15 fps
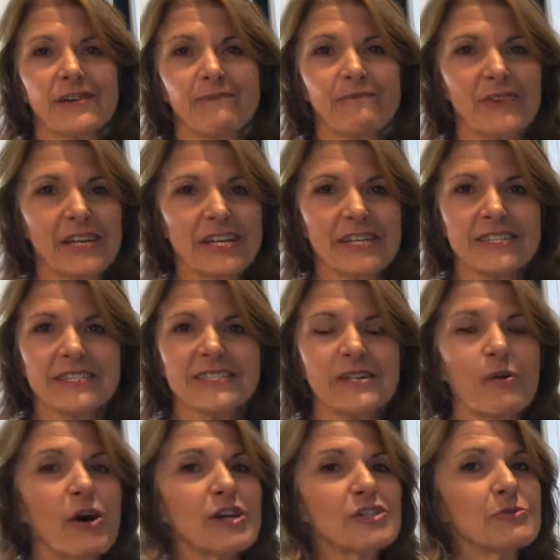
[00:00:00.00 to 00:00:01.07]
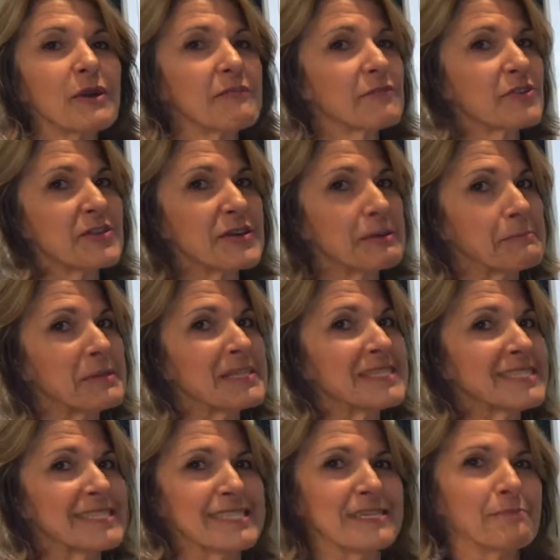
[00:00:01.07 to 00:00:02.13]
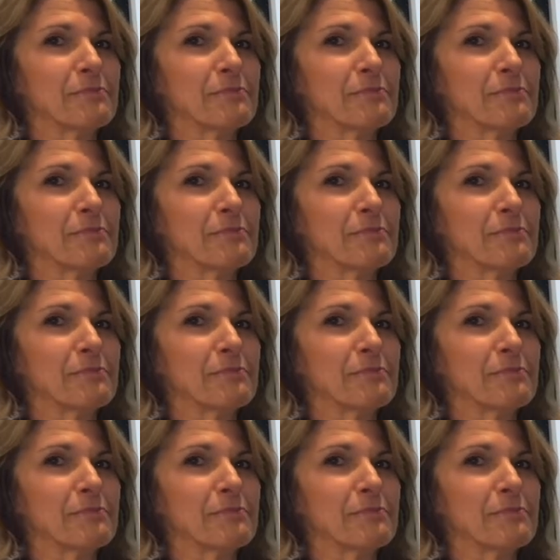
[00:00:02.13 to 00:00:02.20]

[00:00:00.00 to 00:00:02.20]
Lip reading: convenience, so I do everything minced in a